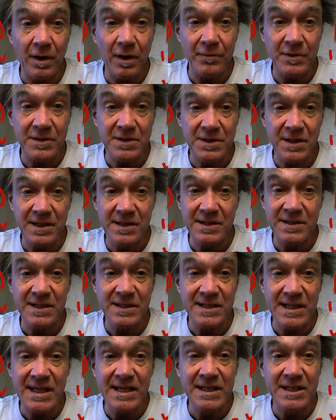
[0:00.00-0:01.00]
harvest
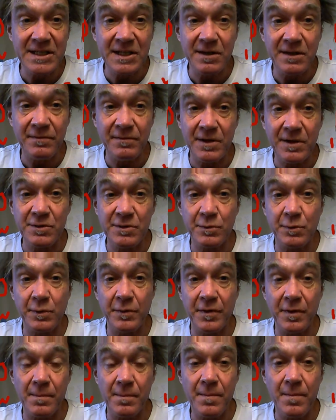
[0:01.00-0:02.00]
is each
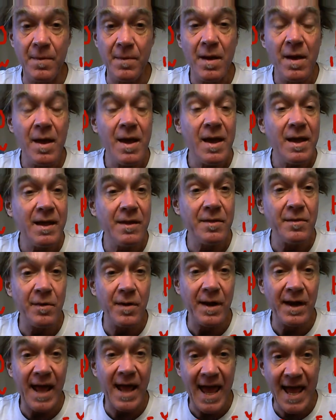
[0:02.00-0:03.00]
individual, they're
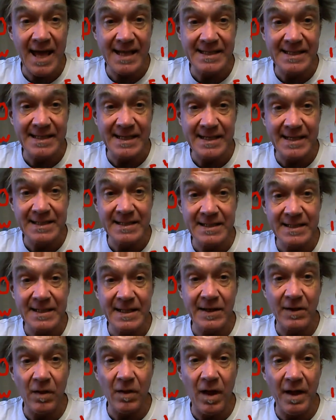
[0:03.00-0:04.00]
either enhancing
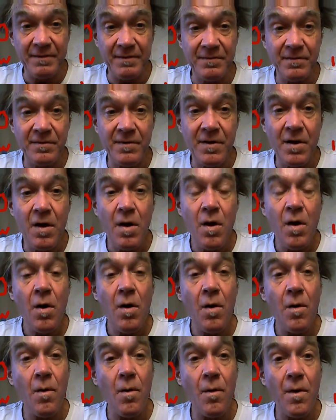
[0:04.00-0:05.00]
their life
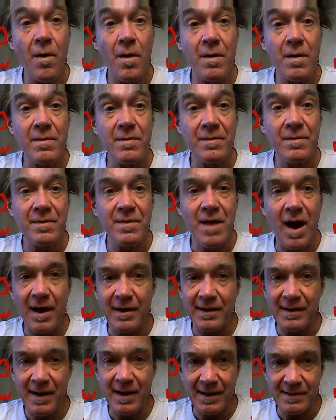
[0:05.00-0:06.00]
or
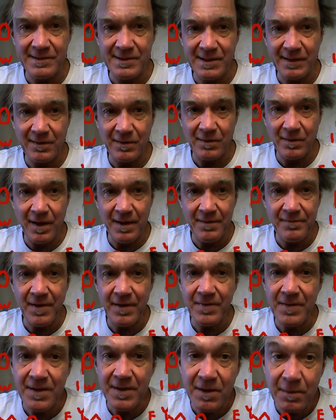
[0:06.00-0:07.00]
not enhancing their life,
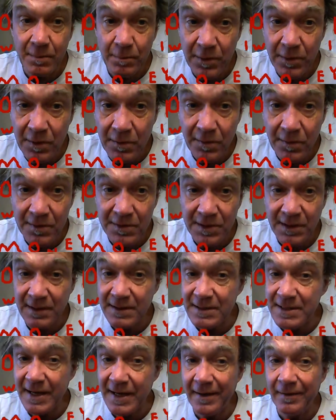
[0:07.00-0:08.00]
and the computers
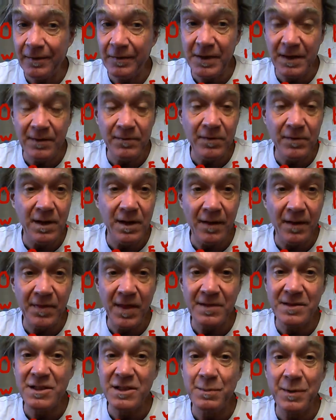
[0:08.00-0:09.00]
can tell, even at
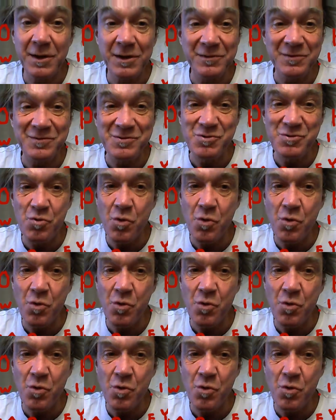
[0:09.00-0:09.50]
that speed of